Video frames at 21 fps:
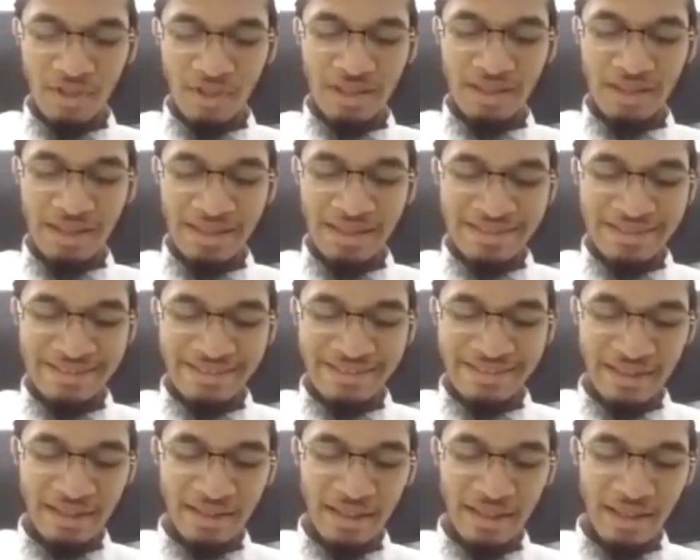he
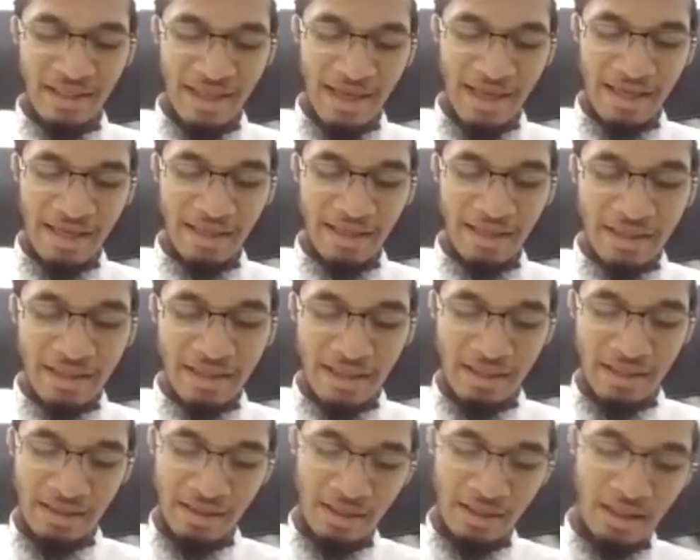said that
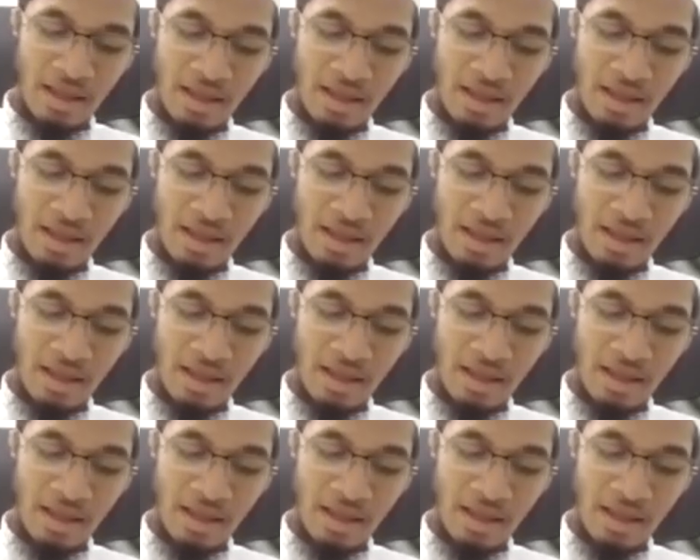anything,